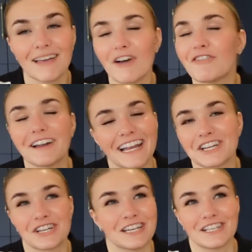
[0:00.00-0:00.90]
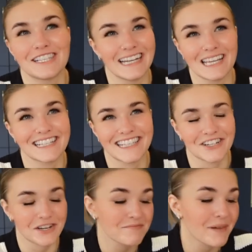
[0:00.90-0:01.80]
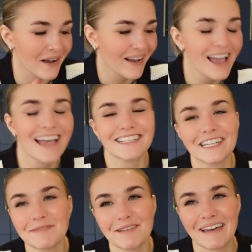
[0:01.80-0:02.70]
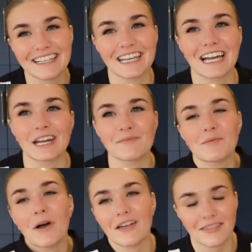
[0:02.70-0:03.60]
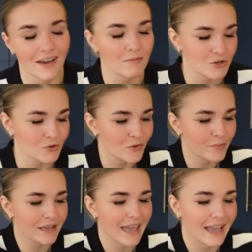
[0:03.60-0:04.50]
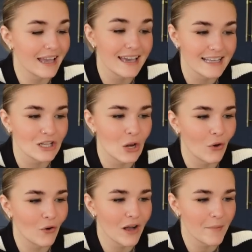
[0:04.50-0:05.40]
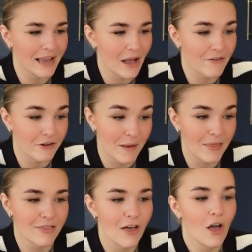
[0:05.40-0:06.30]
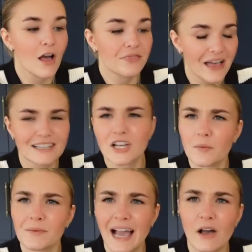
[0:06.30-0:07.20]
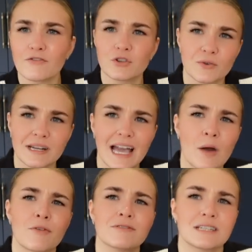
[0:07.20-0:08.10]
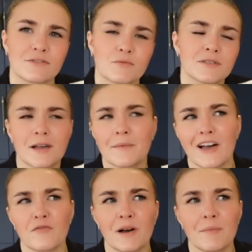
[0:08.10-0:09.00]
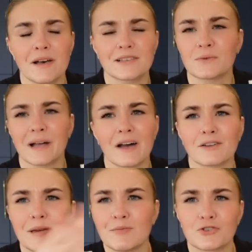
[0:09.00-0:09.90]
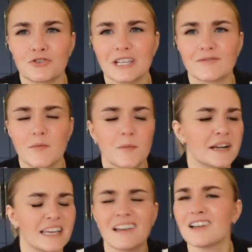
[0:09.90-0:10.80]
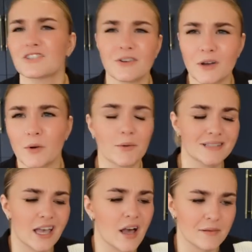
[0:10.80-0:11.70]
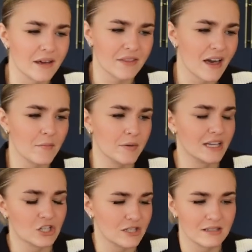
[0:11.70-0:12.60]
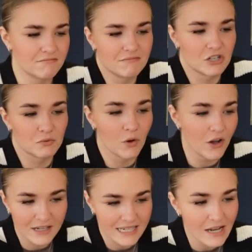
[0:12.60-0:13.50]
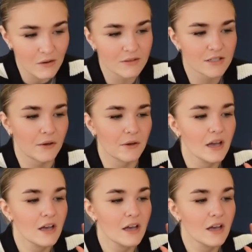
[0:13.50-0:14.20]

financially a silly decision, but it's going to be amazing and it'll be worth it, I'm sure. But yeah, it is a lot coming out every month. That's coming out of the joint account, whereas a different one's coming out of my personal account, and people just transfer me money. Don't know why we set it up like that, but it just worked out. So